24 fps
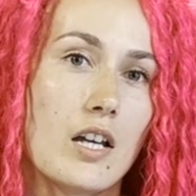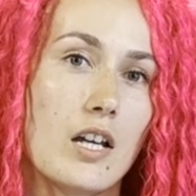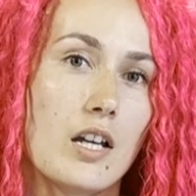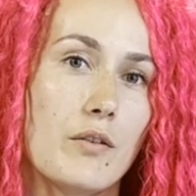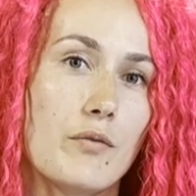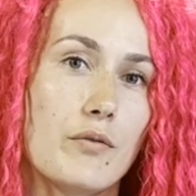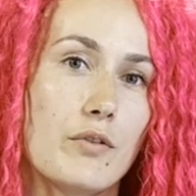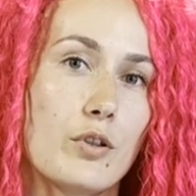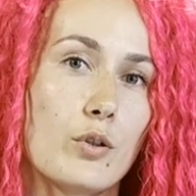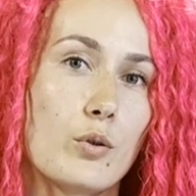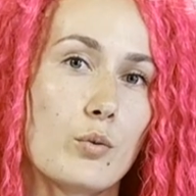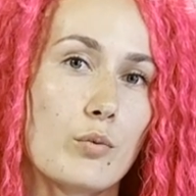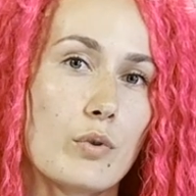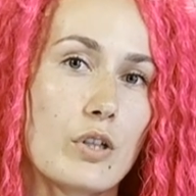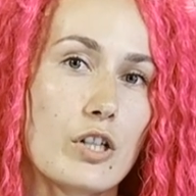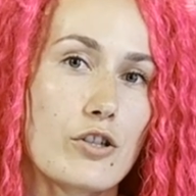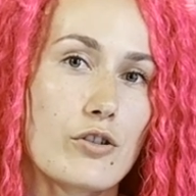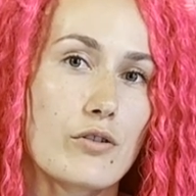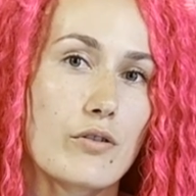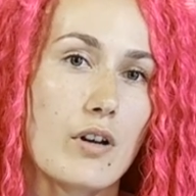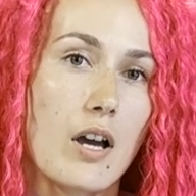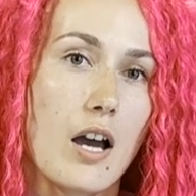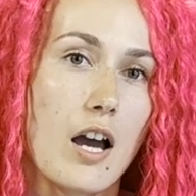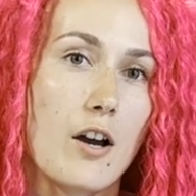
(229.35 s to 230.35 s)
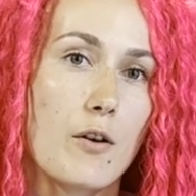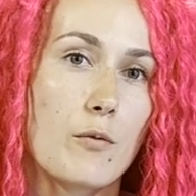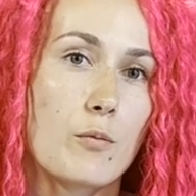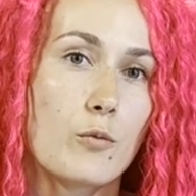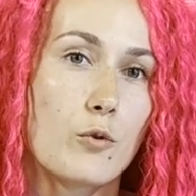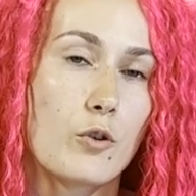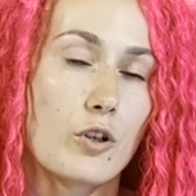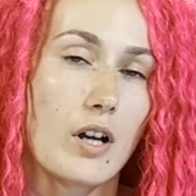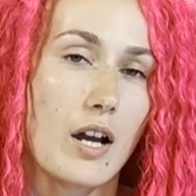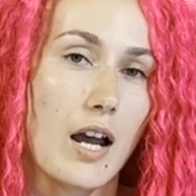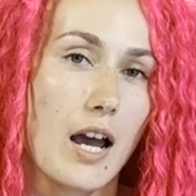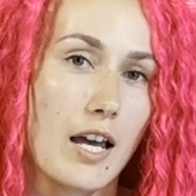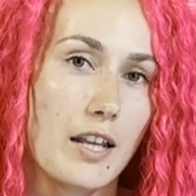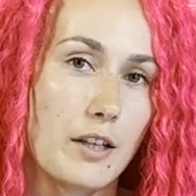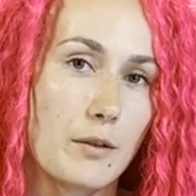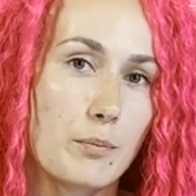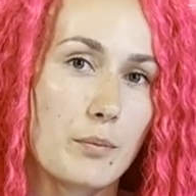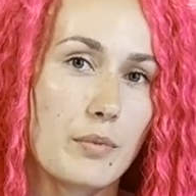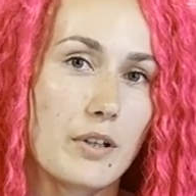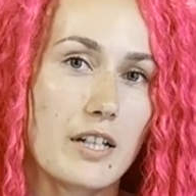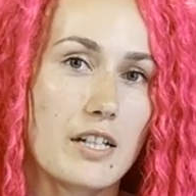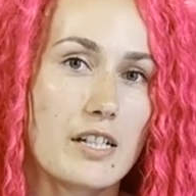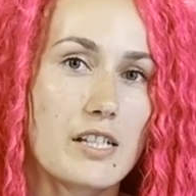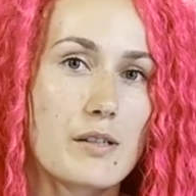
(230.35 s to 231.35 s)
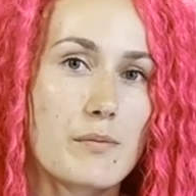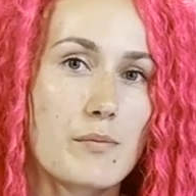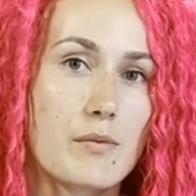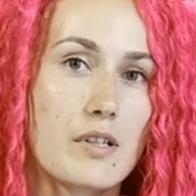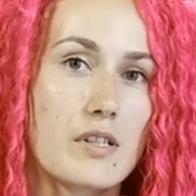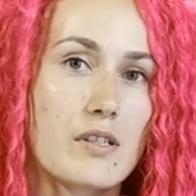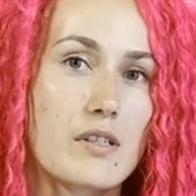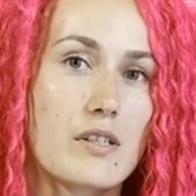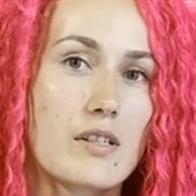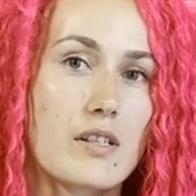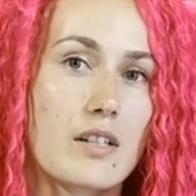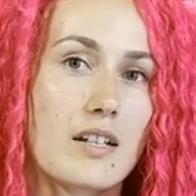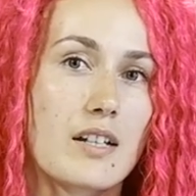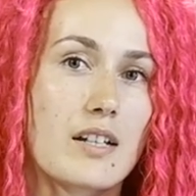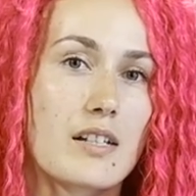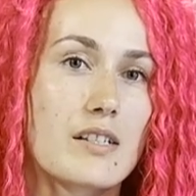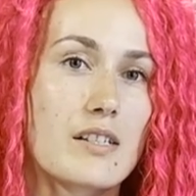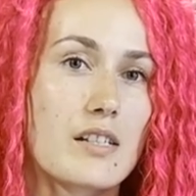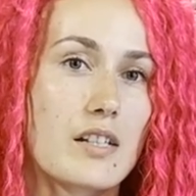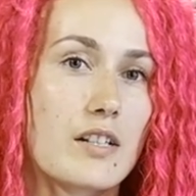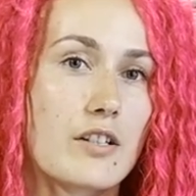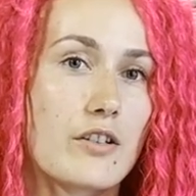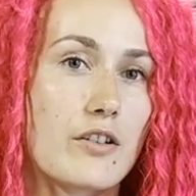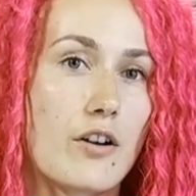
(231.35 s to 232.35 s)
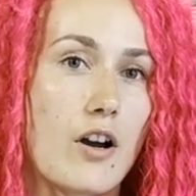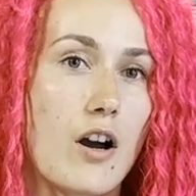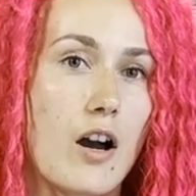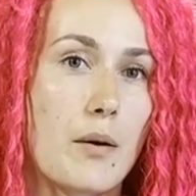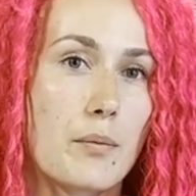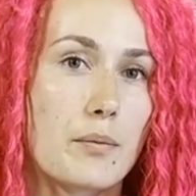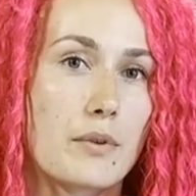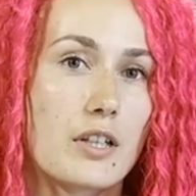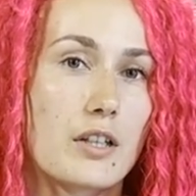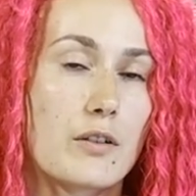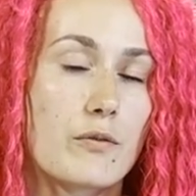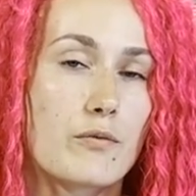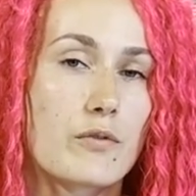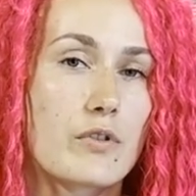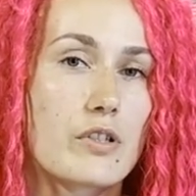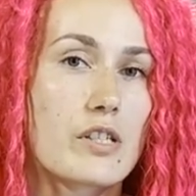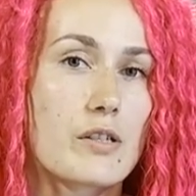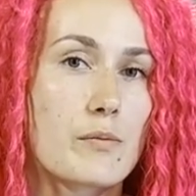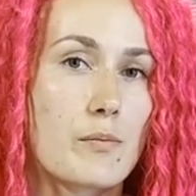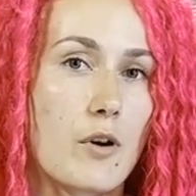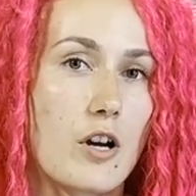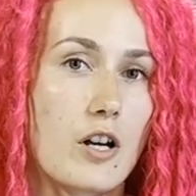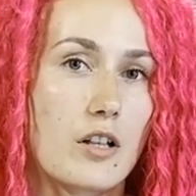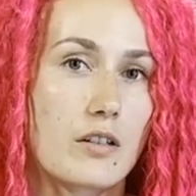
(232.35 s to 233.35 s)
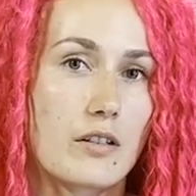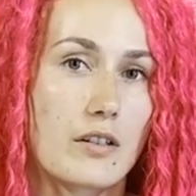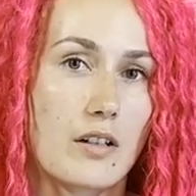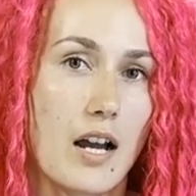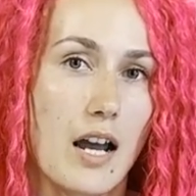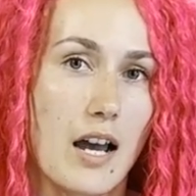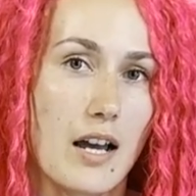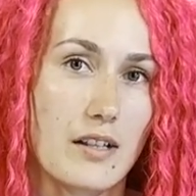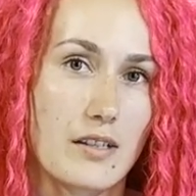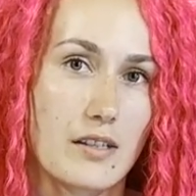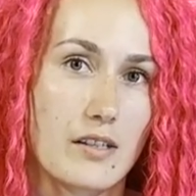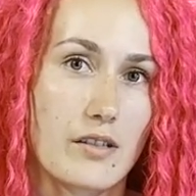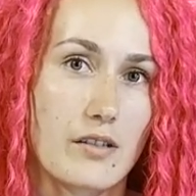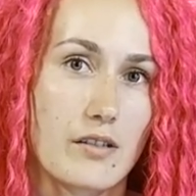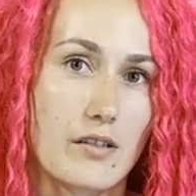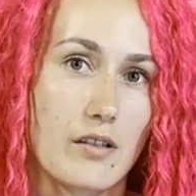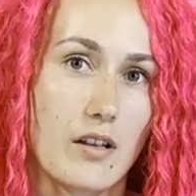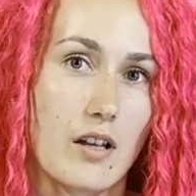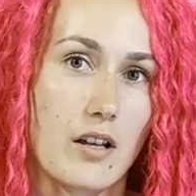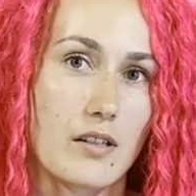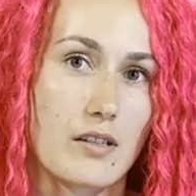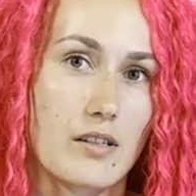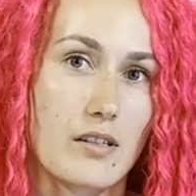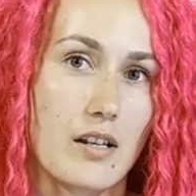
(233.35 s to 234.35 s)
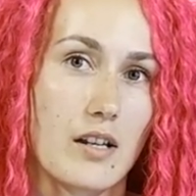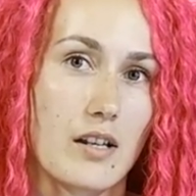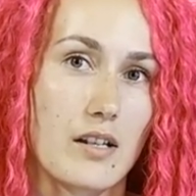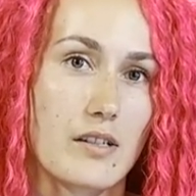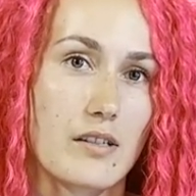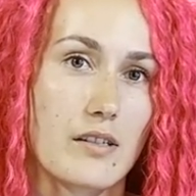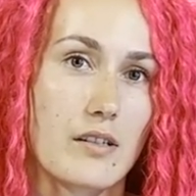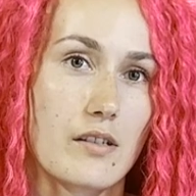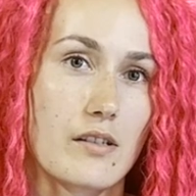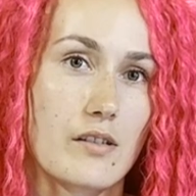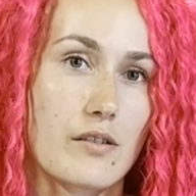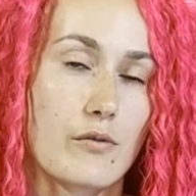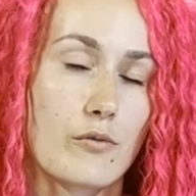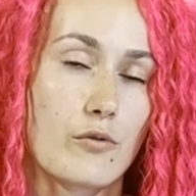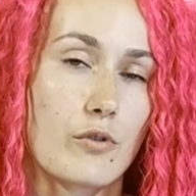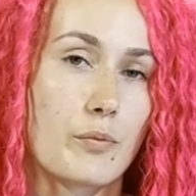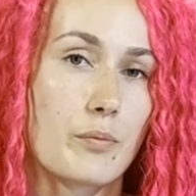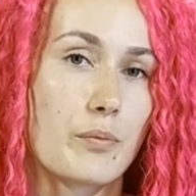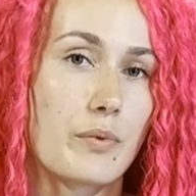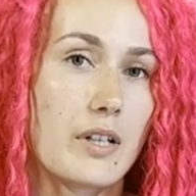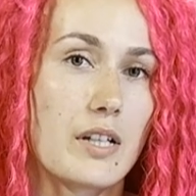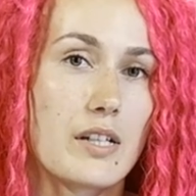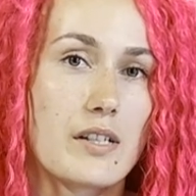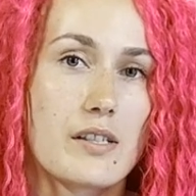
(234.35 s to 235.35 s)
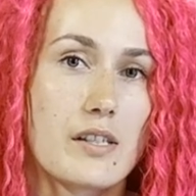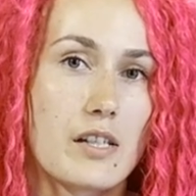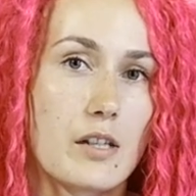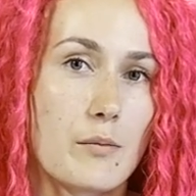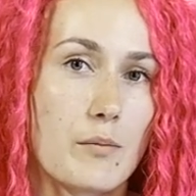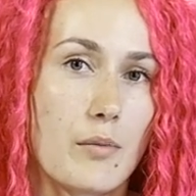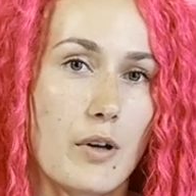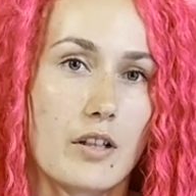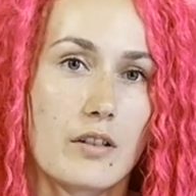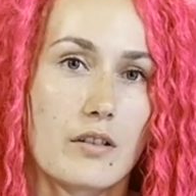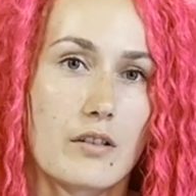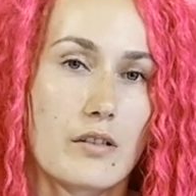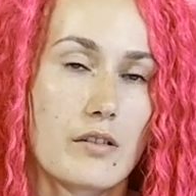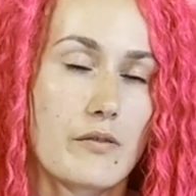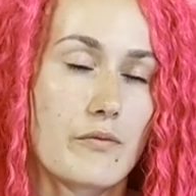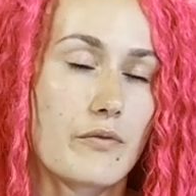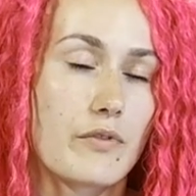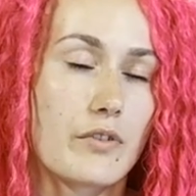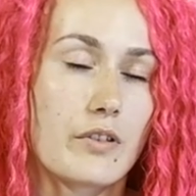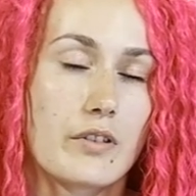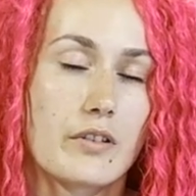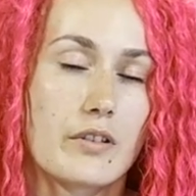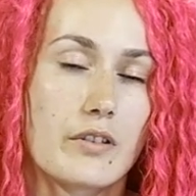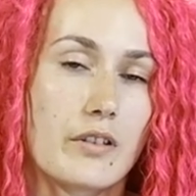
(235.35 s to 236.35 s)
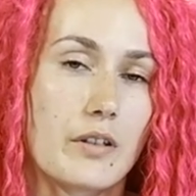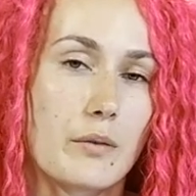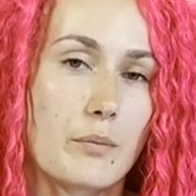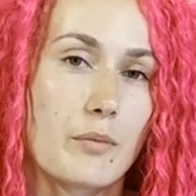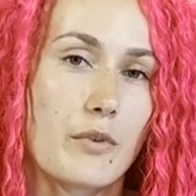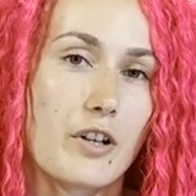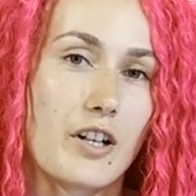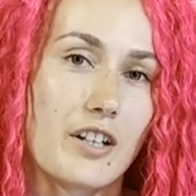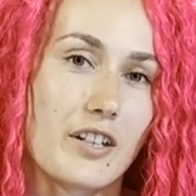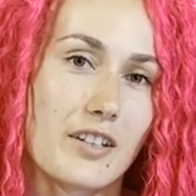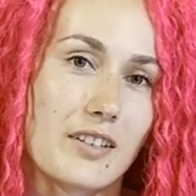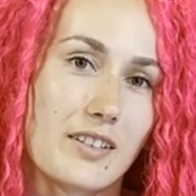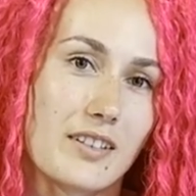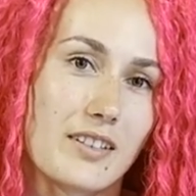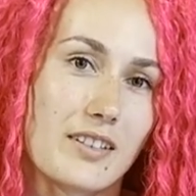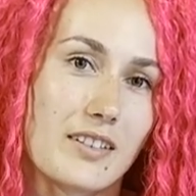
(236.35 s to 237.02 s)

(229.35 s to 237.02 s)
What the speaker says: If you wish to have more ad placements, consider opting for smaller ad slot sizes or placing banners further apart.